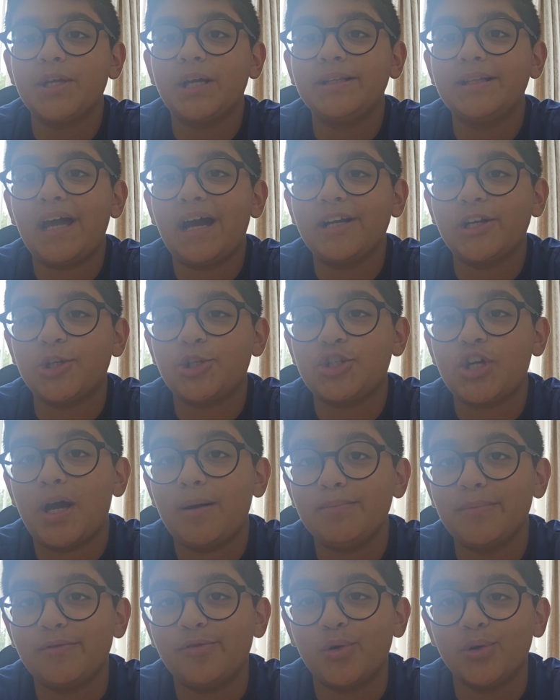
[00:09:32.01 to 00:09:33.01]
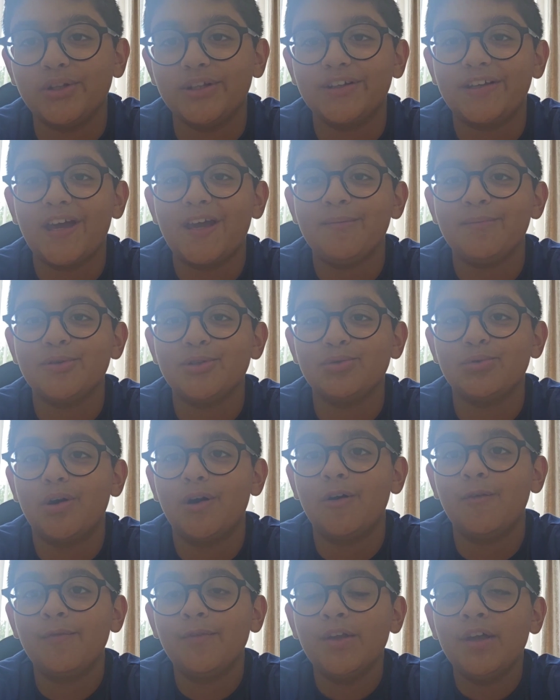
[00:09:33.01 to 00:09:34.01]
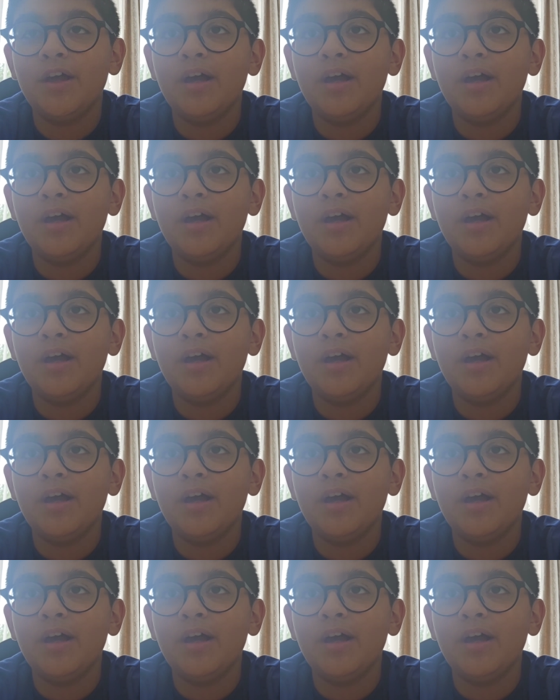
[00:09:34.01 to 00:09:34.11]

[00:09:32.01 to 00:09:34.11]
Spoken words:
and they had a chat before the game as well.